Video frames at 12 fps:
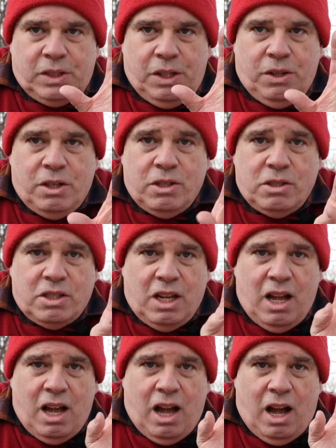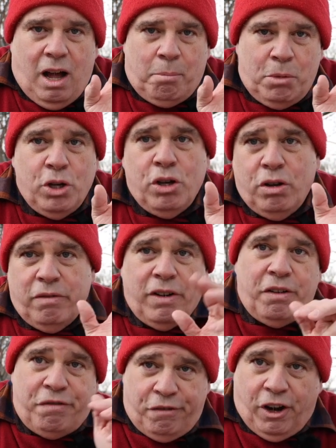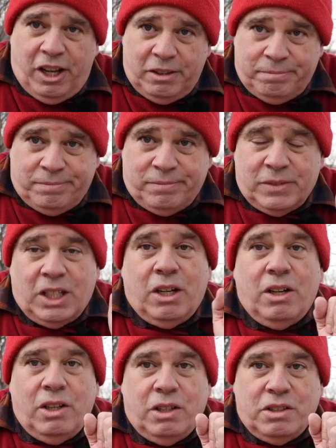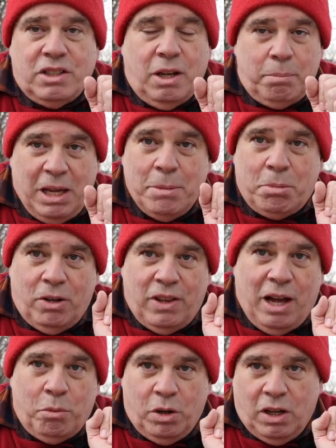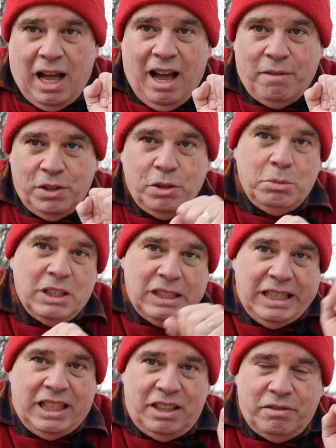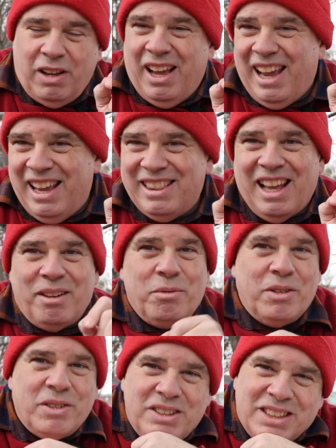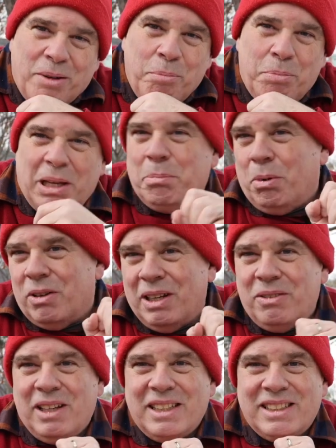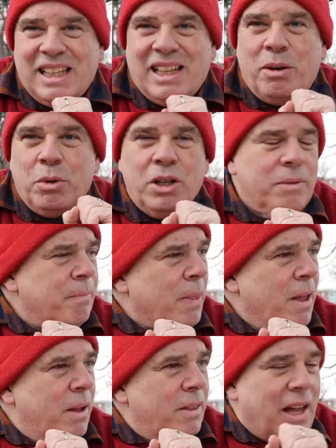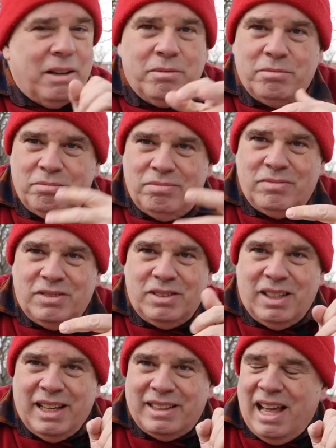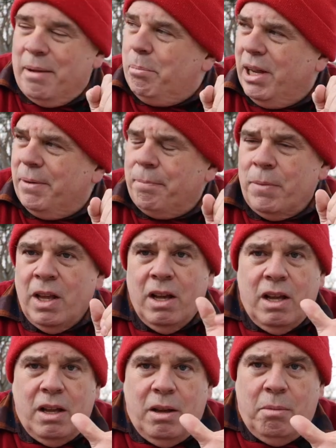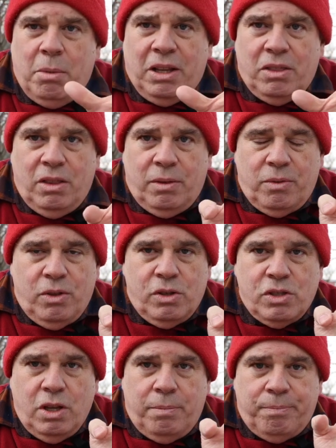there's a move afoot, or there's some people that will have you believe. I hate that word. Some people. I don't like to say that word. Like that. But there's